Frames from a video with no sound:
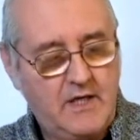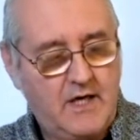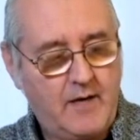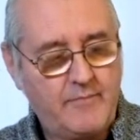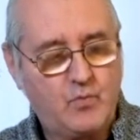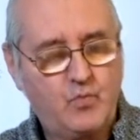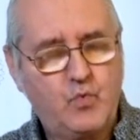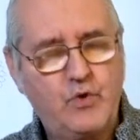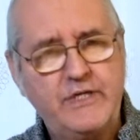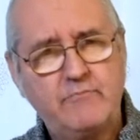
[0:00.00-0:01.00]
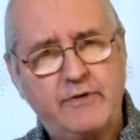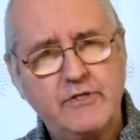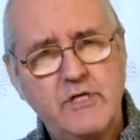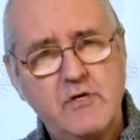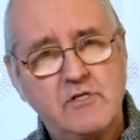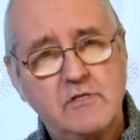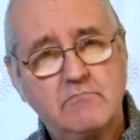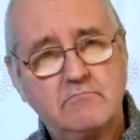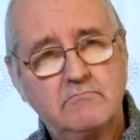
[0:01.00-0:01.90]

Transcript: Uh, but would it produce